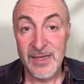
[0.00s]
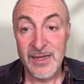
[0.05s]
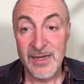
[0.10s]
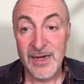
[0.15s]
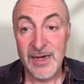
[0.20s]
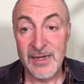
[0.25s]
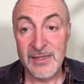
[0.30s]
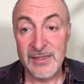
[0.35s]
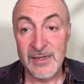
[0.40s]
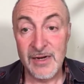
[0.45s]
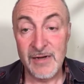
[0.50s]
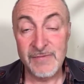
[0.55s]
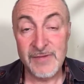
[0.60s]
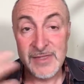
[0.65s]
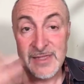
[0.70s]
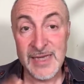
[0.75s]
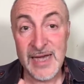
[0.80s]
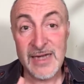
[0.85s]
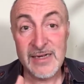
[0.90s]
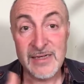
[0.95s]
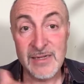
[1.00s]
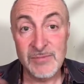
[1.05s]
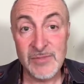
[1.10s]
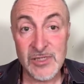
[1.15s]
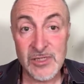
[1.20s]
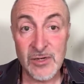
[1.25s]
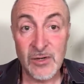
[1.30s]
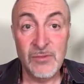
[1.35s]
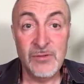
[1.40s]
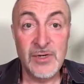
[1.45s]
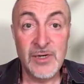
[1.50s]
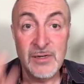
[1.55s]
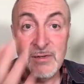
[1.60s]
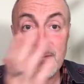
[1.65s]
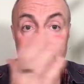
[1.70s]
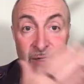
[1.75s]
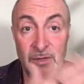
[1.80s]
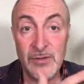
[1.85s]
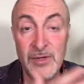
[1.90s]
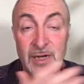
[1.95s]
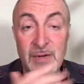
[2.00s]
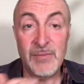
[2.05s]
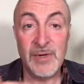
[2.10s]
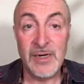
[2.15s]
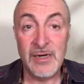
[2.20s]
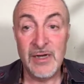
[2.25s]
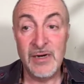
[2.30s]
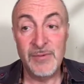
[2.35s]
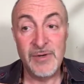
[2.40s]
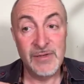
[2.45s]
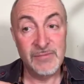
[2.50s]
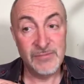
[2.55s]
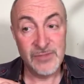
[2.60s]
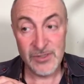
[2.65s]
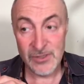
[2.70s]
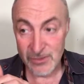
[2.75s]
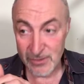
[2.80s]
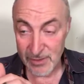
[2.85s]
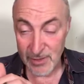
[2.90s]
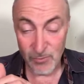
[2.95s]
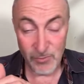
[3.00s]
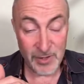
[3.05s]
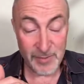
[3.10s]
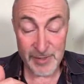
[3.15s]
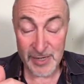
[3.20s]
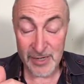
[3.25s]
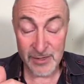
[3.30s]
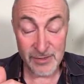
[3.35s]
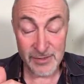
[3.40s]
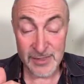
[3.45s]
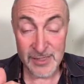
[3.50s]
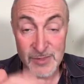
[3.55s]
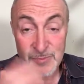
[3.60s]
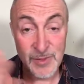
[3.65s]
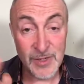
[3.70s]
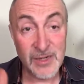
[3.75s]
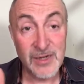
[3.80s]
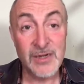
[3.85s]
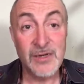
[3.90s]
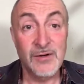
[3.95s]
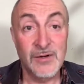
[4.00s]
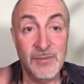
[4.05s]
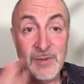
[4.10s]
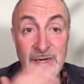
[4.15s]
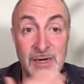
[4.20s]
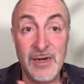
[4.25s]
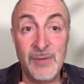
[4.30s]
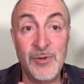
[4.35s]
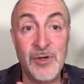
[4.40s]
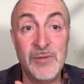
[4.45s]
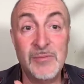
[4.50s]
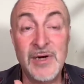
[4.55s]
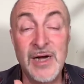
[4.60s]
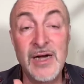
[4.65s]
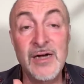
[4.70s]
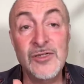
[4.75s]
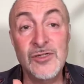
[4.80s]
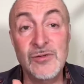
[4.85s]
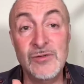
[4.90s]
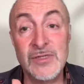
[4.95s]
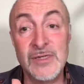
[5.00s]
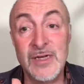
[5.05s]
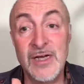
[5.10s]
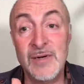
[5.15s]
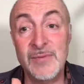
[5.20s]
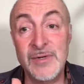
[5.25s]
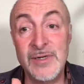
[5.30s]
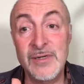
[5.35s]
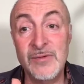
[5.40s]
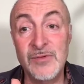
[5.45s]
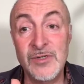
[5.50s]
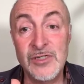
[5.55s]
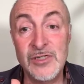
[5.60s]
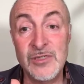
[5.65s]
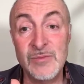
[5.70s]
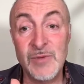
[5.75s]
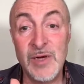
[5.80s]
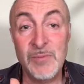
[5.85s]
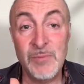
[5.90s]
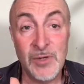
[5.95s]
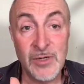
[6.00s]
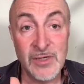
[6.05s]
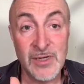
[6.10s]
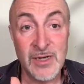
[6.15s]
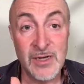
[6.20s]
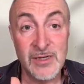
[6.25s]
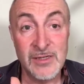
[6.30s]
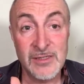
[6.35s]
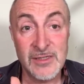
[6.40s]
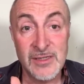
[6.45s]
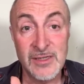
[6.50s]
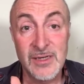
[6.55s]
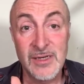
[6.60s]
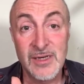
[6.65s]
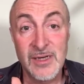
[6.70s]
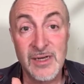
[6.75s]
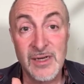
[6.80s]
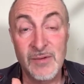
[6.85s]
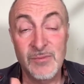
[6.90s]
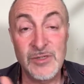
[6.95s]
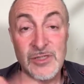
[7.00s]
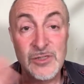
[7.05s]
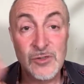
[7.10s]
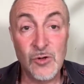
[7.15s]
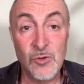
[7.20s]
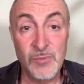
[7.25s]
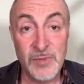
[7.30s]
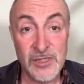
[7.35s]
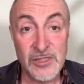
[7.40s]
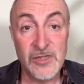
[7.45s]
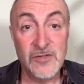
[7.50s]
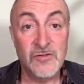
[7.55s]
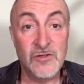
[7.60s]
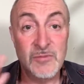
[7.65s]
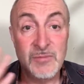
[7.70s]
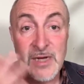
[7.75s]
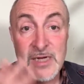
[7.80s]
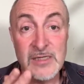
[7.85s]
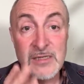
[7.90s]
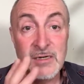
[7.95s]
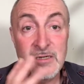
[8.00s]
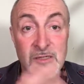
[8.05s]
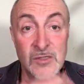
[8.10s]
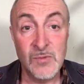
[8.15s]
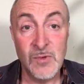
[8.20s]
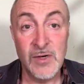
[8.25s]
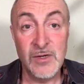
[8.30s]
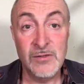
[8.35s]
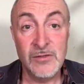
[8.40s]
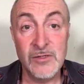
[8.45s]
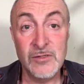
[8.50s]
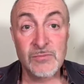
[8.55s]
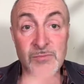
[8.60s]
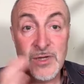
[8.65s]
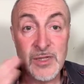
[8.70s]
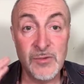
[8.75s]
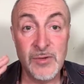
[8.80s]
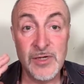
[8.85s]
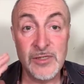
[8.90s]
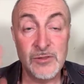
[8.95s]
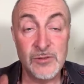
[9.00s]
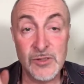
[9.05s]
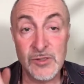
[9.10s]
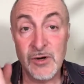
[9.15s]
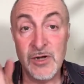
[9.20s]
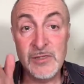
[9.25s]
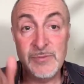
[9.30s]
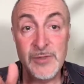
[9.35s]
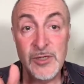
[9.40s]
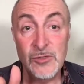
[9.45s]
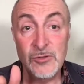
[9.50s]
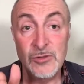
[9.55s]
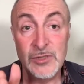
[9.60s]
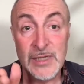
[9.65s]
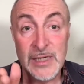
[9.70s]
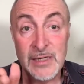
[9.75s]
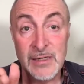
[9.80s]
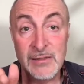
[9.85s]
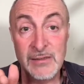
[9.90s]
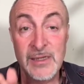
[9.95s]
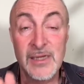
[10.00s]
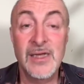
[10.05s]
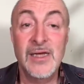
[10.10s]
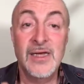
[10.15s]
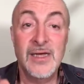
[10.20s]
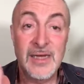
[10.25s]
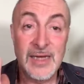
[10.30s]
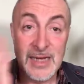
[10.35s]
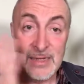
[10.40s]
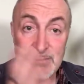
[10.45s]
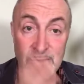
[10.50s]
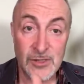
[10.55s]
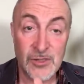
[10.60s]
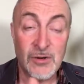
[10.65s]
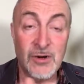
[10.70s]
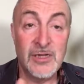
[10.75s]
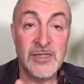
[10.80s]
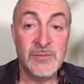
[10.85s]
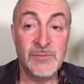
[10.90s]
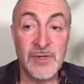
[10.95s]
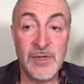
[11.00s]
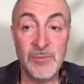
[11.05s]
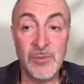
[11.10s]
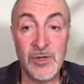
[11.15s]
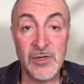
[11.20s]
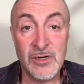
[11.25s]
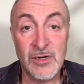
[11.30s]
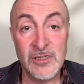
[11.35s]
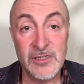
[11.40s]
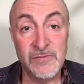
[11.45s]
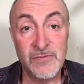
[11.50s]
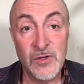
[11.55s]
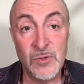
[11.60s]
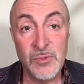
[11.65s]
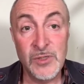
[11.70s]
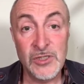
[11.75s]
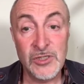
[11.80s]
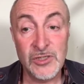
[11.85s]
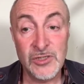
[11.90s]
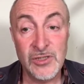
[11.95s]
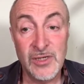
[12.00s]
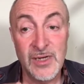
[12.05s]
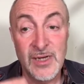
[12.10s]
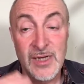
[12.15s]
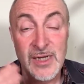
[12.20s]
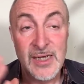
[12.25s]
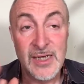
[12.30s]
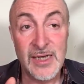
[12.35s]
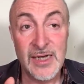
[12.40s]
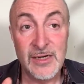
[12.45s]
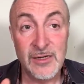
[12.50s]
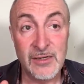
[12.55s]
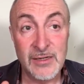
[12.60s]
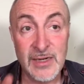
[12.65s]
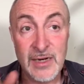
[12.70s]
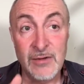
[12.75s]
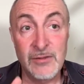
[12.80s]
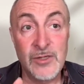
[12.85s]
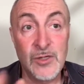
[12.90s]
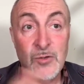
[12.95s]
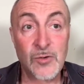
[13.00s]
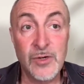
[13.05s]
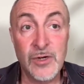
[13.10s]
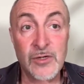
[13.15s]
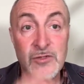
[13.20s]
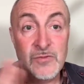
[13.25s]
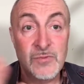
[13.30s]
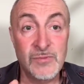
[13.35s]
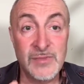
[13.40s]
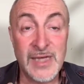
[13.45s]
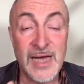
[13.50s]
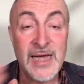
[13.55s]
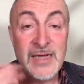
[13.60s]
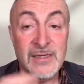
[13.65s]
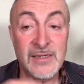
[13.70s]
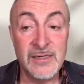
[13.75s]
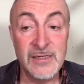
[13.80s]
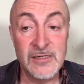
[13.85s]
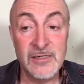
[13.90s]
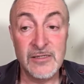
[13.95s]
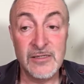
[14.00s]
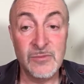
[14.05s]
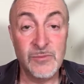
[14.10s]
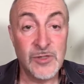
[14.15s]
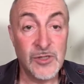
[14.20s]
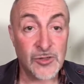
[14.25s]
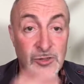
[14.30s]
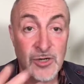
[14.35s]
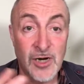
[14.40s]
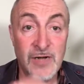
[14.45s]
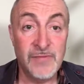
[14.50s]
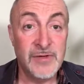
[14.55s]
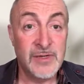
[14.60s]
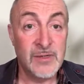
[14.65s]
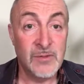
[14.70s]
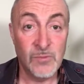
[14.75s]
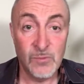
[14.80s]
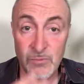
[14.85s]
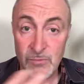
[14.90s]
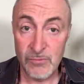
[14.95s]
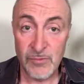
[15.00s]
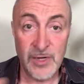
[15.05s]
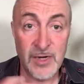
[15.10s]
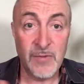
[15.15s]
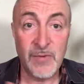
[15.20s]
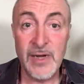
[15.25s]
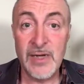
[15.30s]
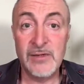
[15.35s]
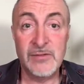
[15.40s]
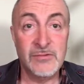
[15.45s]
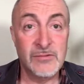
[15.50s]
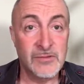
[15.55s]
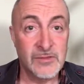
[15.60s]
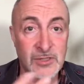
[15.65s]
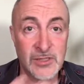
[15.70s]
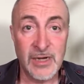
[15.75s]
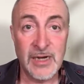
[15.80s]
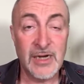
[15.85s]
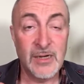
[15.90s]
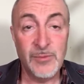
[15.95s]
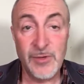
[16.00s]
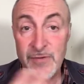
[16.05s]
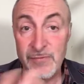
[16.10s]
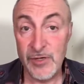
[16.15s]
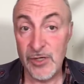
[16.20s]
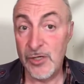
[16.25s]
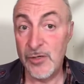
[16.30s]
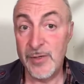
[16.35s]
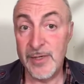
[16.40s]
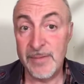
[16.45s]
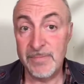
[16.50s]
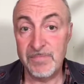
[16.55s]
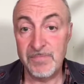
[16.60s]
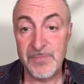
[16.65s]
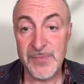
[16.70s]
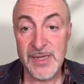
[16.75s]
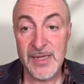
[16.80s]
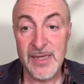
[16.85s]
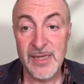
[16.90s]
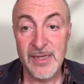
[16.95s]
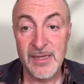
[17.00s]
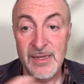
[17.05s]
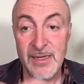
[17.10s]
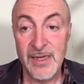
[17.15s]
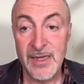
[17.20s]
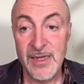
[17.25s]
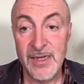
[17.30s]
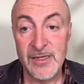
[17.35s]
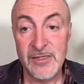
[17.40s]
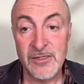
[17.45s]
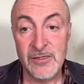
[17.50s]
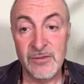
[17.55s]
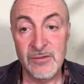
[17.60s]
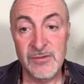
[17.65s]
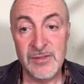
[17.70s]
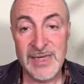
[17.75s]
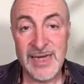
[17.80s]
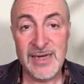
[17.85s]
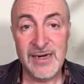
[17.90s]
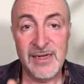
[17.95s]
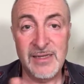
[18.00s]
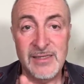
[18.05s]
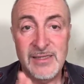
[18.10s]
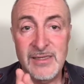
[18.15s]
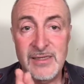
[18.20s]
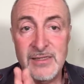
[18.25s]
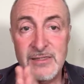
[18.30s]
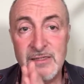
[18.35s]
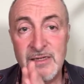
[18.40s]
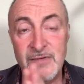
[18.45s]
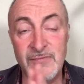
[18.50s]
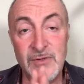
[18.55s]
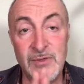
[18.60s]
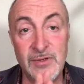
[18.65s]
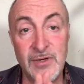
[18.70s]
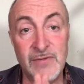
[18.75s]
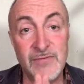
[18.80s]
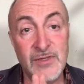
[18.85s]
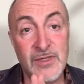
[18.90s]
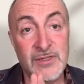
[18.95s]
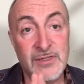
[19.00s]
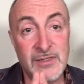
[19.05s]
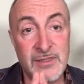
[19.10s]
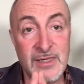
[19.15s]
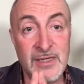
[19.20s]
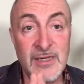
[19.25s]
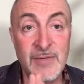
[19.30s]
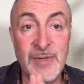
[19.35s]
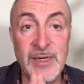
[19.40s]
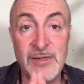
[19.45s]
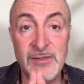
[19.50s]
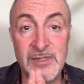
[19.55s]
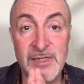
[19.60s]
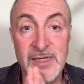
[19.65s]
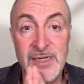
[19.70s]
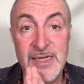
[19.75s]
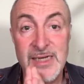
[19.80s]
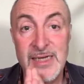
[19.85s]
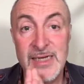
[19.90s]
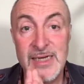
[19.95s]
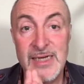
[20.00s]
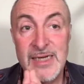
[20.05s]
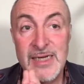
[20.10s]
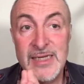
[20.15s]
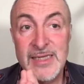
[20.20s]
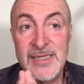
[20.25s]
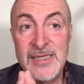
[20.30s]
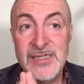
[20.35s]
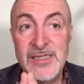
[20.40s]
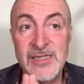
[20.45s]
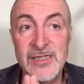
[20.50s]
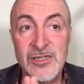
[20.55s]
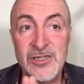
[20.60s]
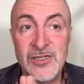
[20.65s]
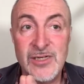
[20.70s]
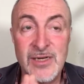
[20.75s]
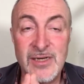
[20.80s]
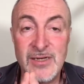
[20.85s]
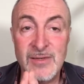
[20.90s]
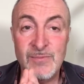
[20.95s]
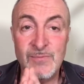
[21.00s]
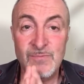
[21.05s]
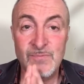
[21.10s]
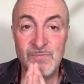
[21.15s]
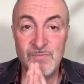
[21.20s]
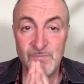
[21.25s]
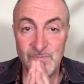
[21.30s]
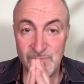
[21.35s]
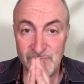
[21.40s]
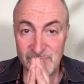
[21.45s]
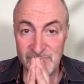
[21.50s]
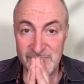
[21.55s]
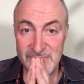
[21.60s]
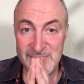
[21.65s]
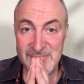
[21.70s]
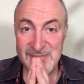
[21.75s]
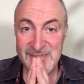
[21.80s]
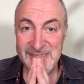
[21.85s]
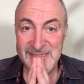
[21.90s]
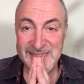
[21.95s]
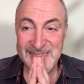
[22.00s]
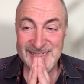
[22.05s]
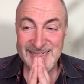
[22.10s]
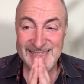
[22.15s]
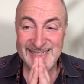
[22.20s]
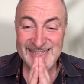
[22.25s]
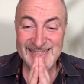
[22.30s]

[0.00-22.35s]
And then after that, I'm slowly loading up my library. I'm way behind on this, but I've got to load up my library on my iTunes library, which is my podcast, which is called Messages from the Masculine as well. You can, by the way, subscribe to my YouTube channel and subscribe to my podcast if you wish. And you can download the audios from that and listen to them when you're driving, running around, cycling, whatever you're doing. So that, I think, has given you enough to think about. This is this